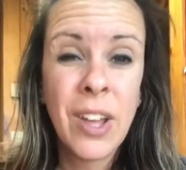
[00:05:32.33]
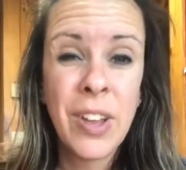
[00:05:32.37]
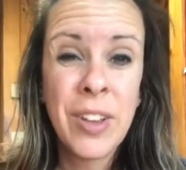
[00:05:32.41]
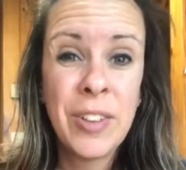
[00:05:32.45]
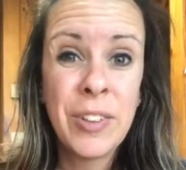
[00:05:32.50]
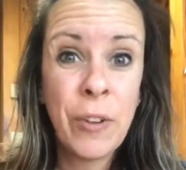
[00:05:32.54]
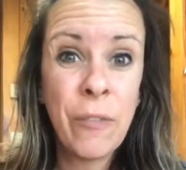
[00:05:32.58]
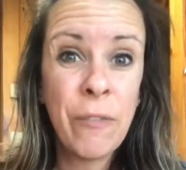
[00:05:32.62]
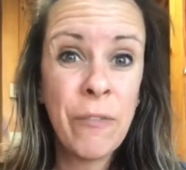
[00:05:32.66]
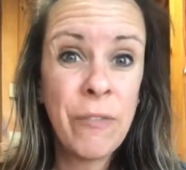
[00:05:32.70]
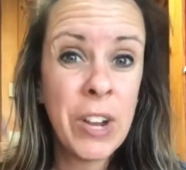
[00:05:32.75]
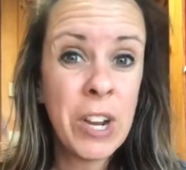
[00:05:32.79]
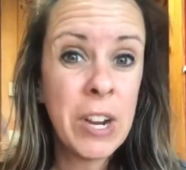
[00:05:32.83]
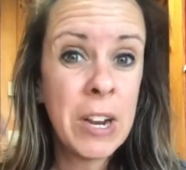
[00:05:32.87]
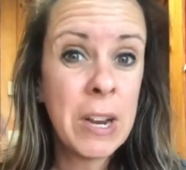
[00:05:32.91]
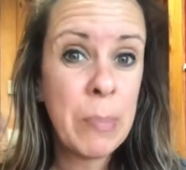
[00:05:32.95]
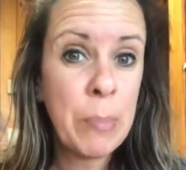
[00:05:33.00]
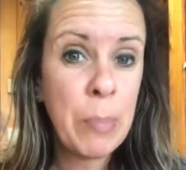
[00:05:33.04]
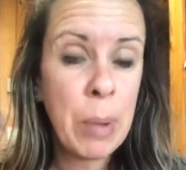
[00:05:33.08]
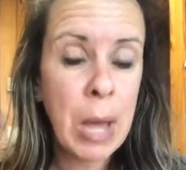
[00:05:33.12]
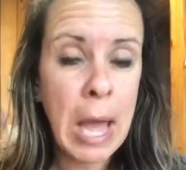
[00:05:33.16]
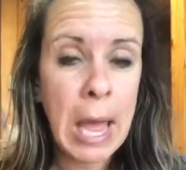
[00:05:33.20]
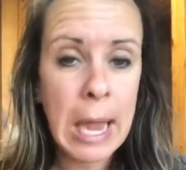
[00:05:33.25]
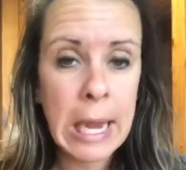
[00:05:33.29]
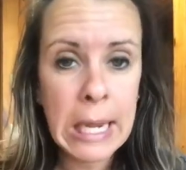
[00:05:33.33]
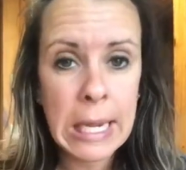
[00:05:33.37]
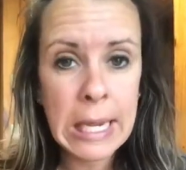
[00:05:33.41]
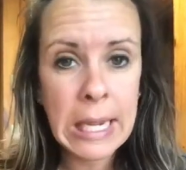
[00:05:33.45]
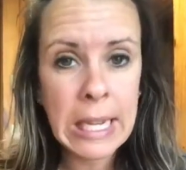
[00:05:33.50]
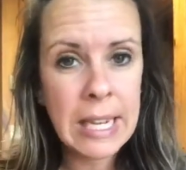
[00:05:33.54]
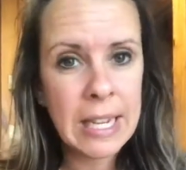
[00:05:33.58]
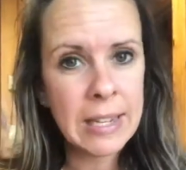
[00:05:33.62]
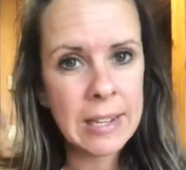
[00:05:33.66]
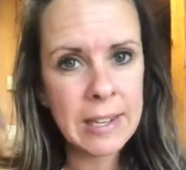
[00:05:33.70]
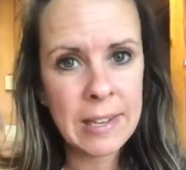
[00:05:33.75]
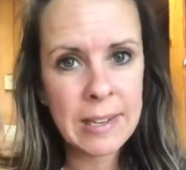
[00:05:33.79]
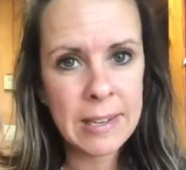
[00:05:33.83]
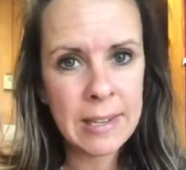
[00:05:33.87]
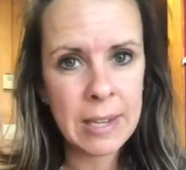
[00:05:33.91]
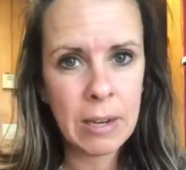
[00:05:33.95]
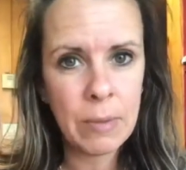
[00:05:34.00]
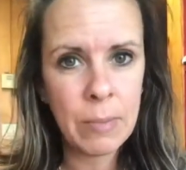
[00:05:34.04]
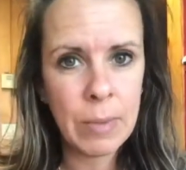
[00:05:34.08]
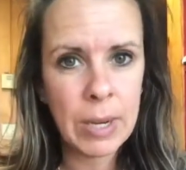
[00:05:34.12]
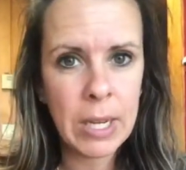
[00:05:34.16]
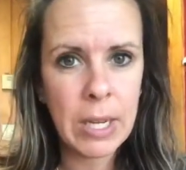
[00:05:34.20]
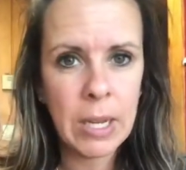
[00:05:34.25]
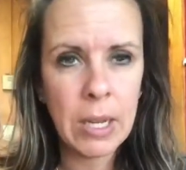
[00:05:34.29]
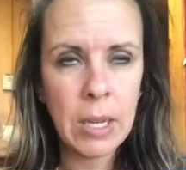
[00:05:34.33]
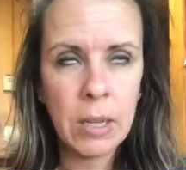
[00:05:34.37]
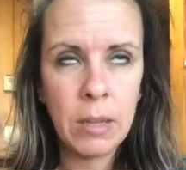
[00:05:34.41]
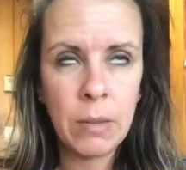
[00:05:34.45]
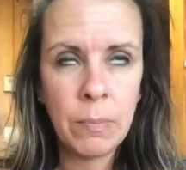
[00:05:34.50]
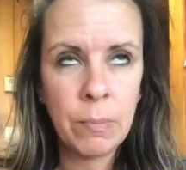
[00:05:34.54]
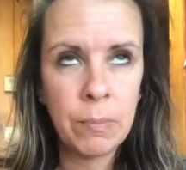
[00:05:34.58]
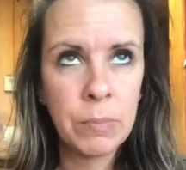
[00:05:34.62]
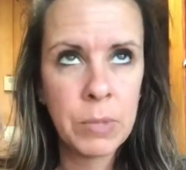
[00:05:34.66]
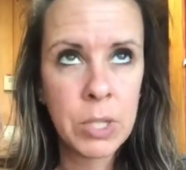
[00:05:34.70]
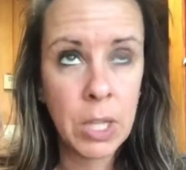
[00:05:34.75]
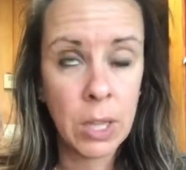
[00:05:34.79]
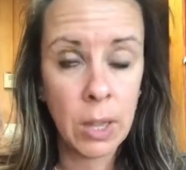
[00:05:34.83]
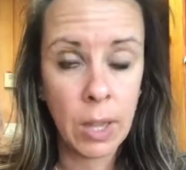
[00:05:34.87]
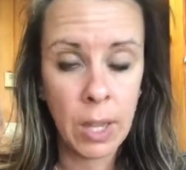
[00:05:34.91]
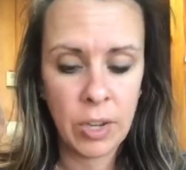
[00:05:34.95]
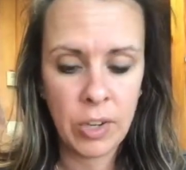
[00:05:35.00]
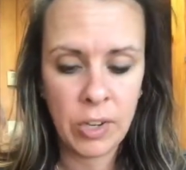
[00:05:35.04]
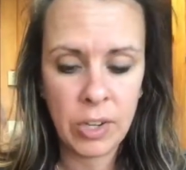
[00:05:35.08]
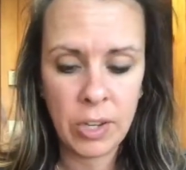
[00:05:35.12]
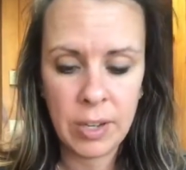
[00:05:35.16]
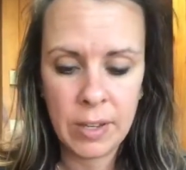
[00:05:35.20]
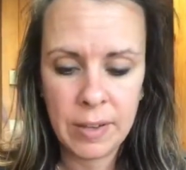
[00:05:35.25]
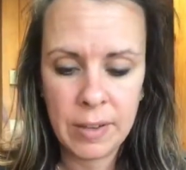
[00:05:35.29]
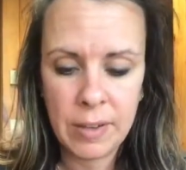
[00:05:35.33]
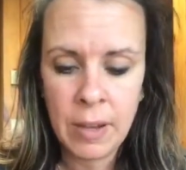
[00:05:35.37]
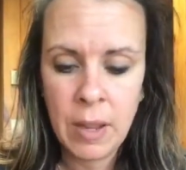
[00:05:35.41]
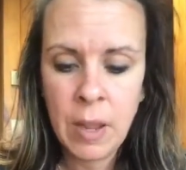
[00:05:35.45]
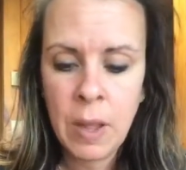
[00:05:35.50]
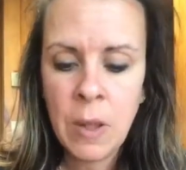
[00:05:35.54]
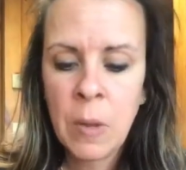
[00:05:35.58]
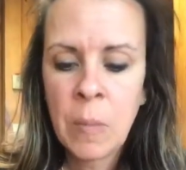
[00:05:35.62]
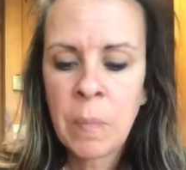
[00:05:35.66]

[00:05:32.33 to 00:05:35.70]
So very piney and cinnamony, delicious.